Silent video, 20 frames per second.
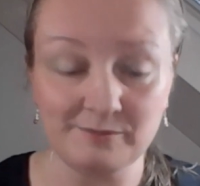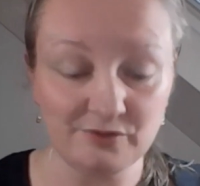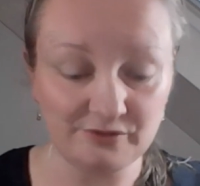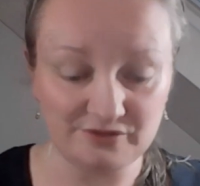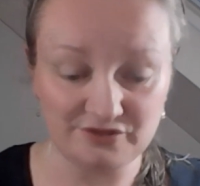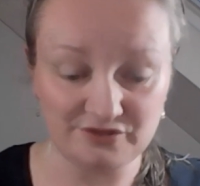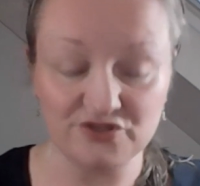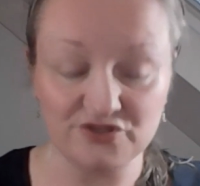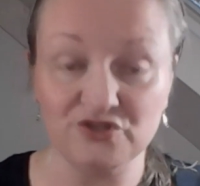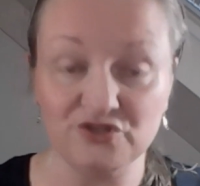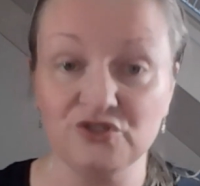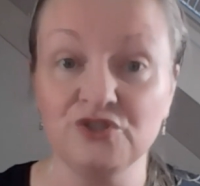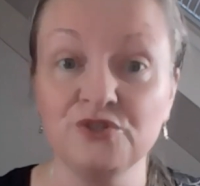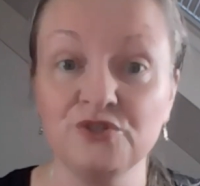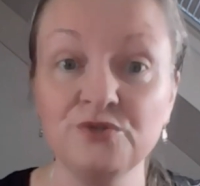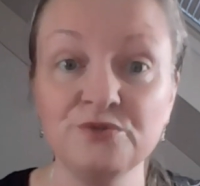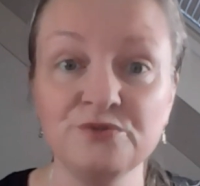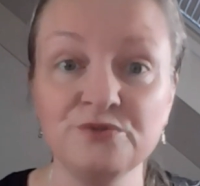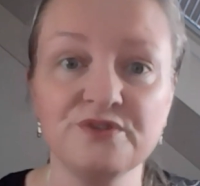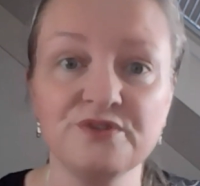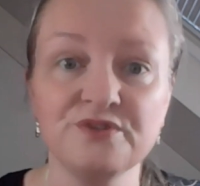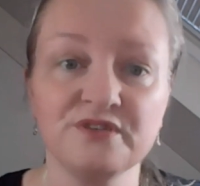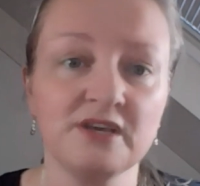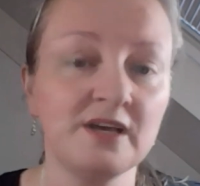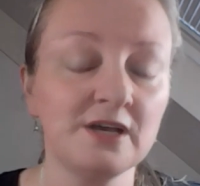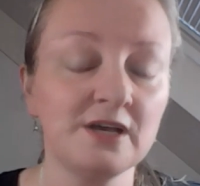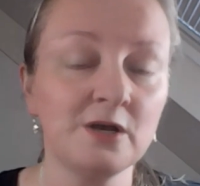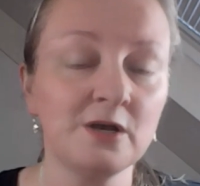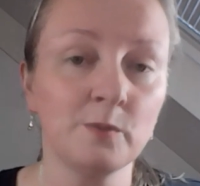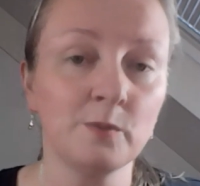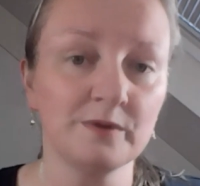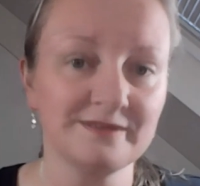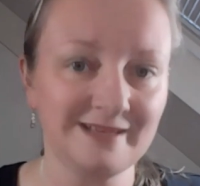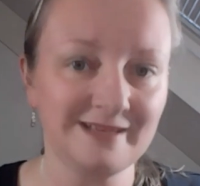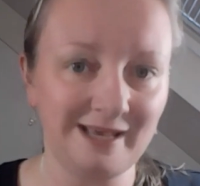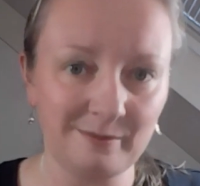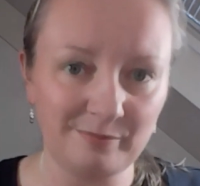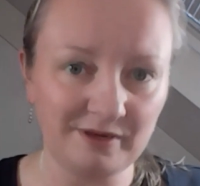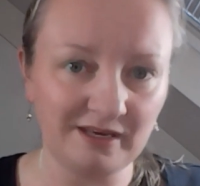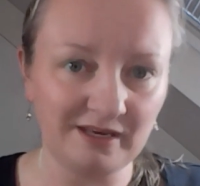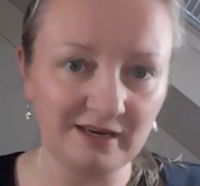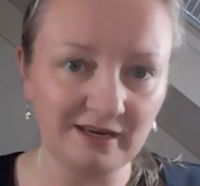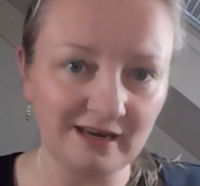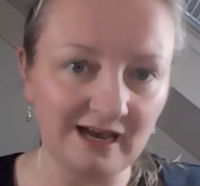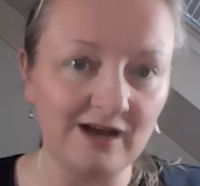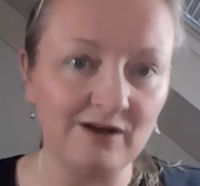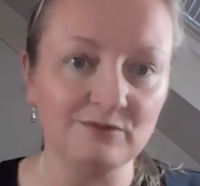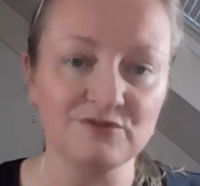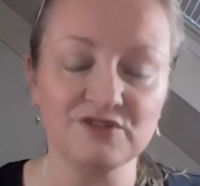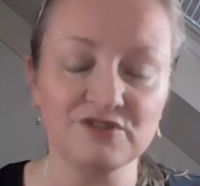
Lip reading: You can just use what's happening now.